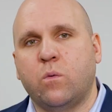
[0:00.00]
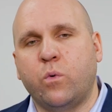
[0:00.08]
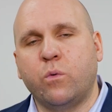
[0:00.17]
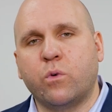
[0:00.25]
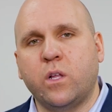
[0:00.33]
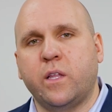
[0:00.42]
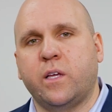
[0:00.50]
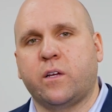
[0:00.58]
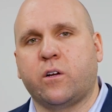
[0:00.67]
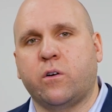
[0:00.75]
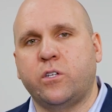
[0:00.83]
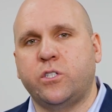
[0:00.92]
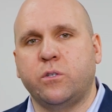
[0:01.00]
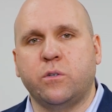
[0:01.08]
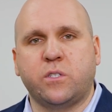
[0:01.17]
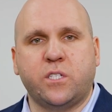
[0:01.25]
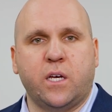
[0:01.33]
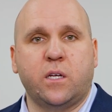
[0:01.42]
We really encourage you to
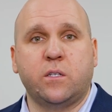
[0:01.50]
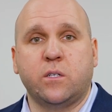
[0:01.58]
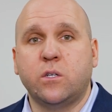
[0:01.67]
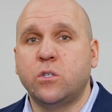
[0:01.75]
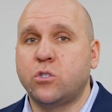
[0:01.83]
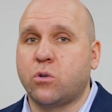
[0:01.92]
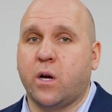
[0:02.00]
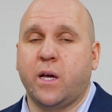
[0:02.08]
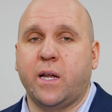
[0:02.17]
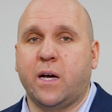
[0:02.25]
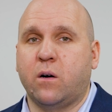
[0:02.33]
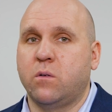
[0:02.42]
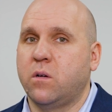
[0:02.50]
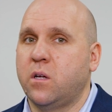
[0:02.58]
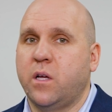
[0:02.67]
attend, try it out.